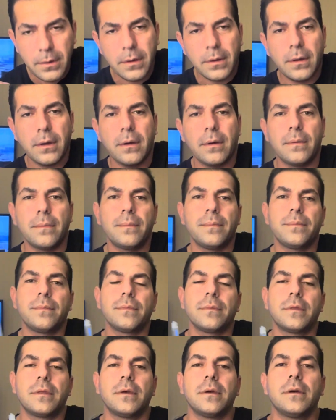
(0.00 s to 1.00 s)
it go?
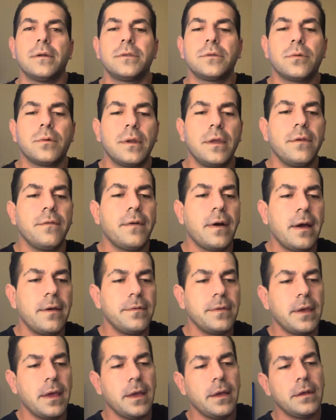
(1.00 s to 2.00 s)
The 25
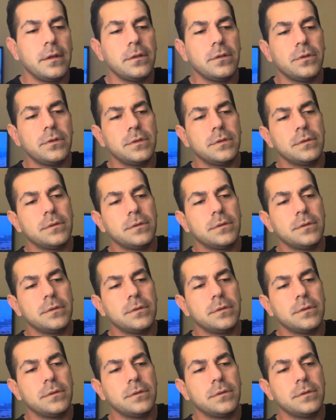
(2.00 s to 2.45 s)
gauge.